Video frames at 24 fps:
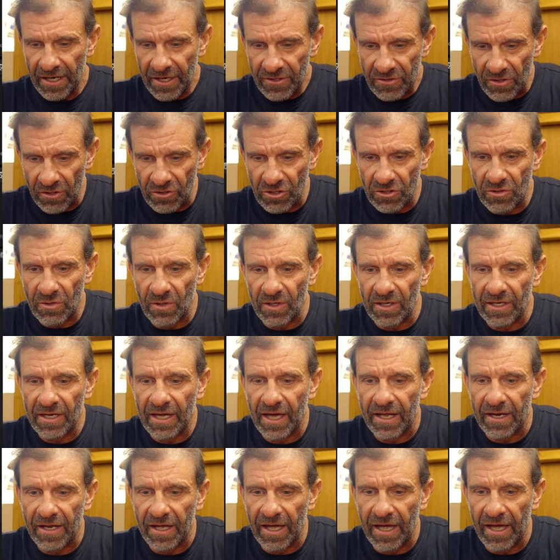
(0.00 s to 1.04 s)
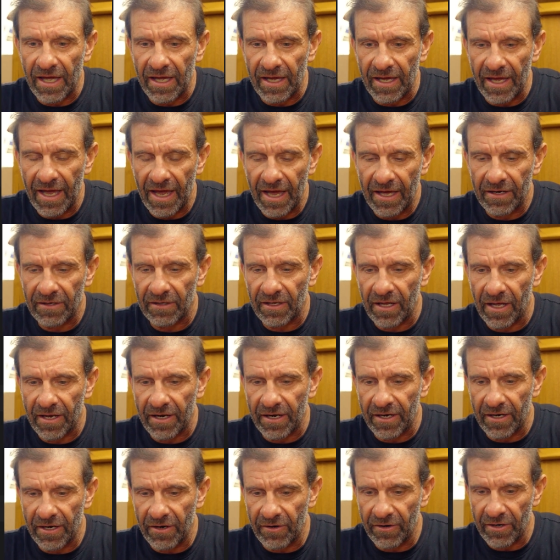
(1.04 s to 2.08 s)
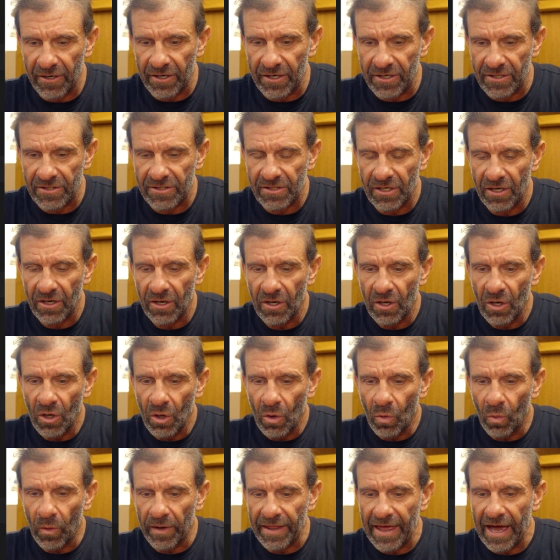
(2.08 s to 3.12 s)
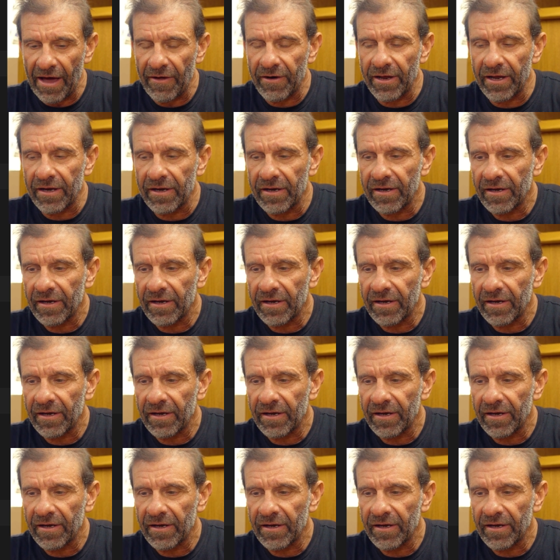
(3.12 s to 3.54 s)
So just so you can get a handle on it, here it is without it.